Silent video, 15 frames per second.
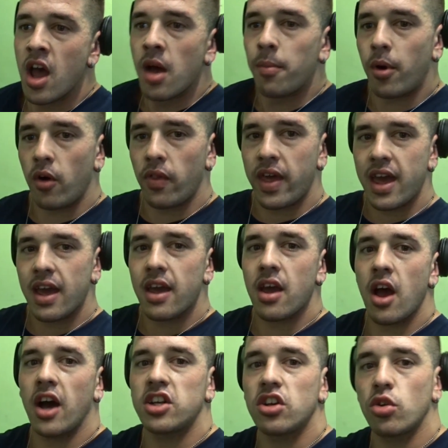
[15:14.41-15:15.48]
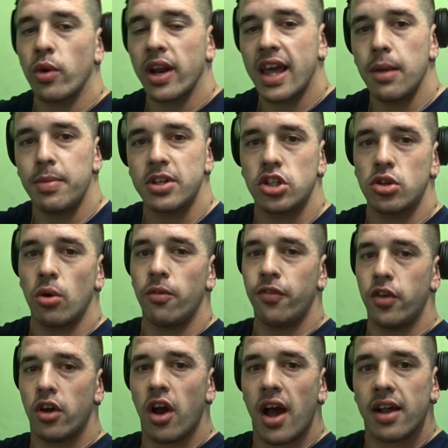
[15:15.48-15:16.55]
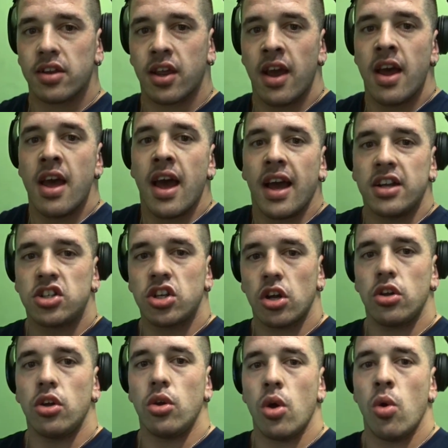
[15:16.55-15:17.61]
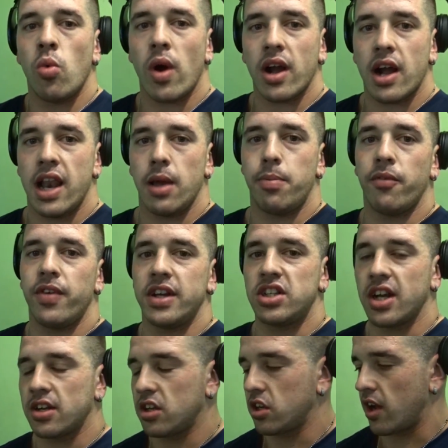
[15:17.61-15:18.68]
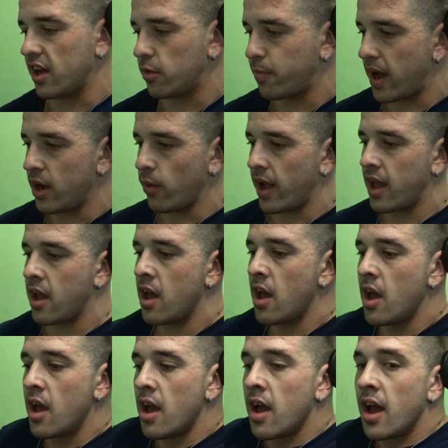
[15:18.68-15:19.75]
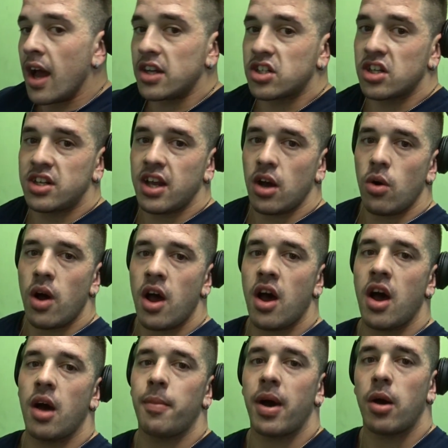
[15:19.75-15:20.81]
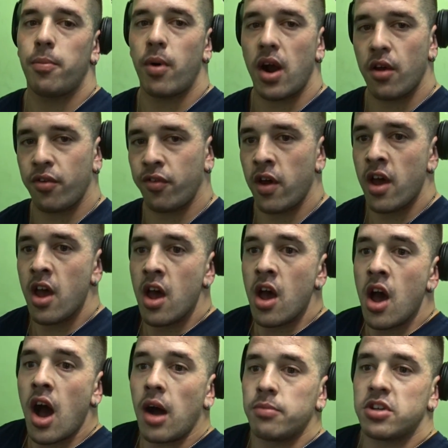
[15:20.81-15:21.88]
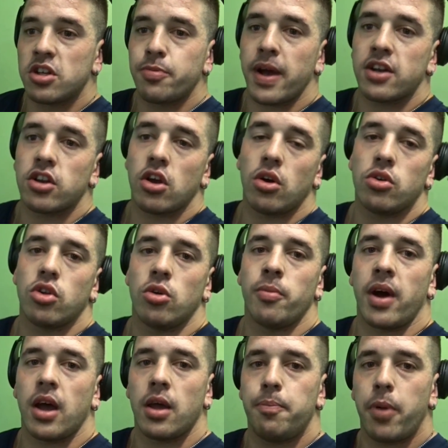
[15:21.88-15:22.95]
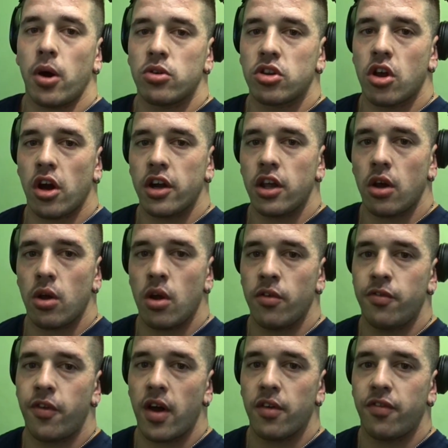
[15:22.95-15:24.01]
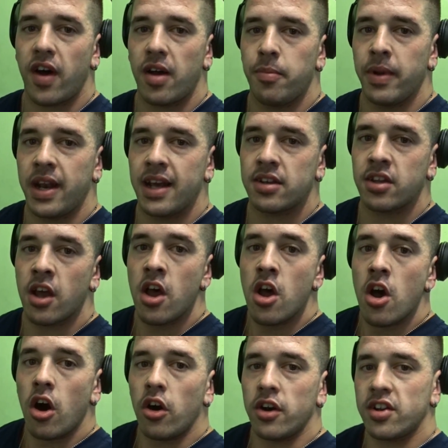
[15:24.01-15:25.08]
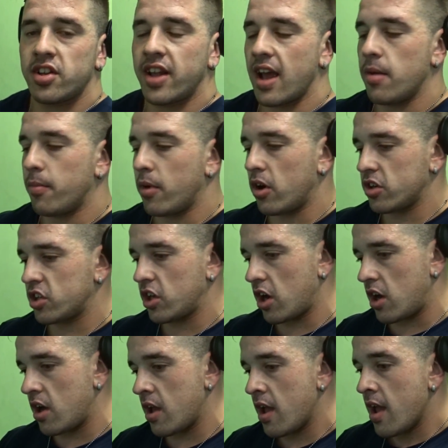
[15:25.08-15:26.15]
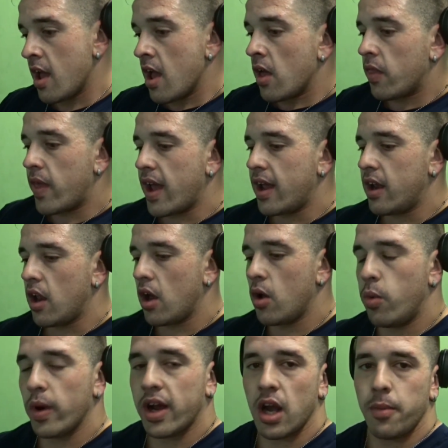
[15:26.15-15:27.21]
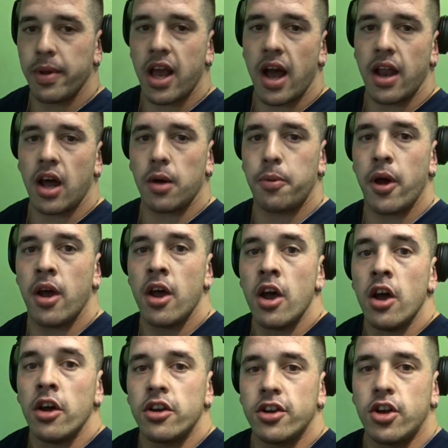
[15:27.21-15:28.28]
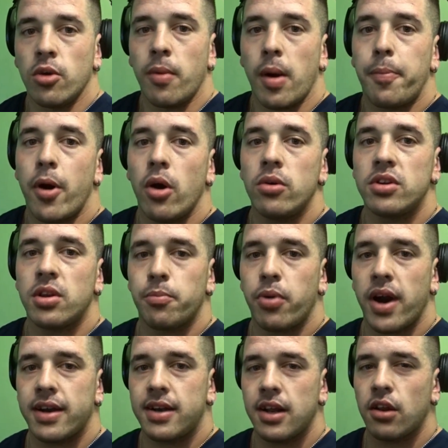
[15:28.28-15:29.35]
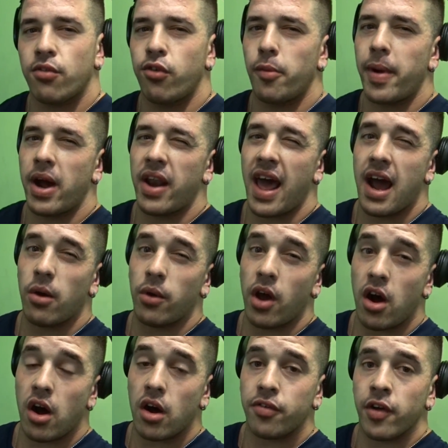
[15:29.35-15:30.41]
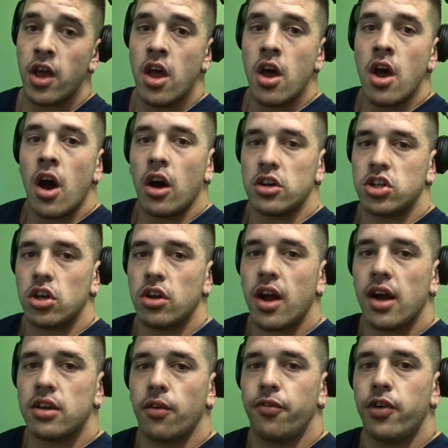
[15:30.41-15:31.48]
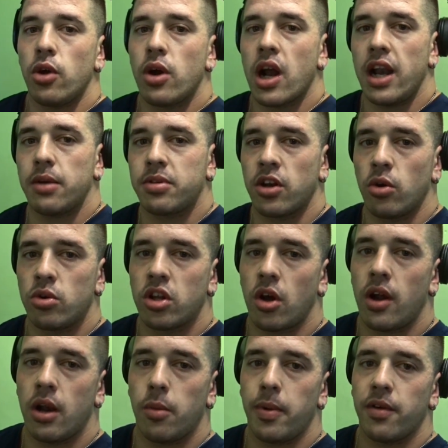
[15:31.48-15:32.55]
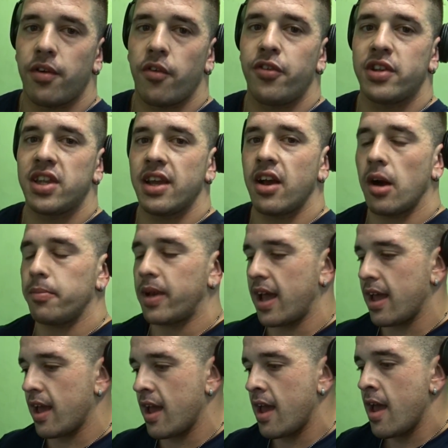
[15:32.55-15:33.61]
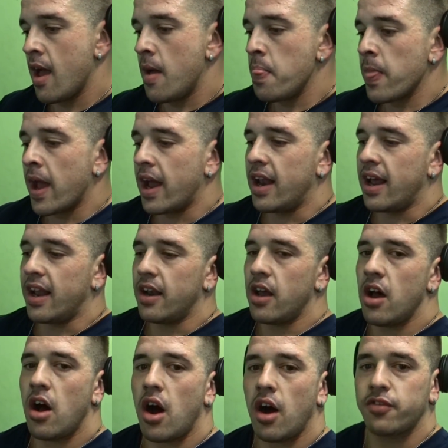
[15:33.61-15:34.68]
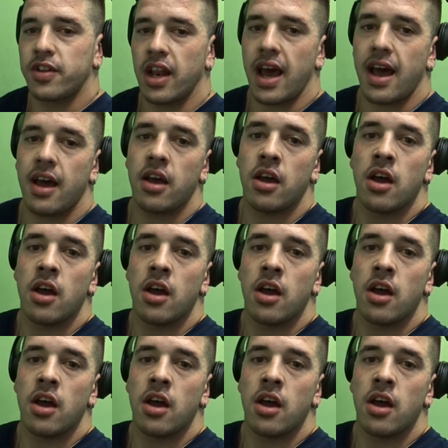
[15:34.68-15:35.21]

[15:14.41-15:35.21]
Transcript: But on here, I just want to keep it short for you guys and show you one clip of each exercise. But anyway, as you can tell, I'm out of breath. I'm just about to go do my post cardio, 35 minutes on the Stairmaster. Then we're going to be going up to do my posing practice for about an hour and a half. I'll show you guys a few clips and also a little bit of a physique update. And then after that,